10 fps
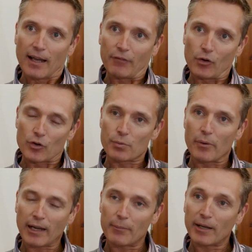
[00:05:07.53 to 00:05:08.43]
of course, we
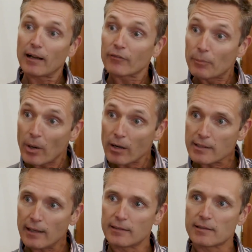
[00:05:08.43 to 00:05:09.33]
were coming out of
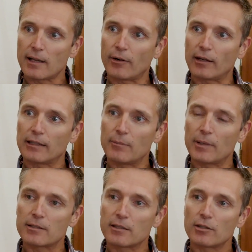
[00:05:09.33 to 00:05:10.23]
apartheid, as I rightly
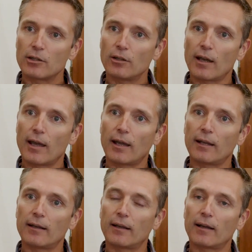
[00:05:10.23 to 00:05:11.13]
mentioned to you,
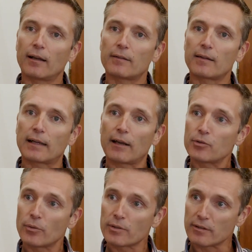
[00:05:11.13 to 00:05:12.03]
and uh, the
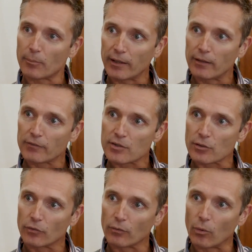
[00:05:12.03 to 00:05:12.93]
country was on the brink of a
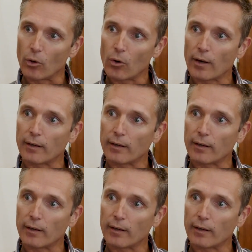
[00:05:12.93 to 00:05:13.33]
civil war.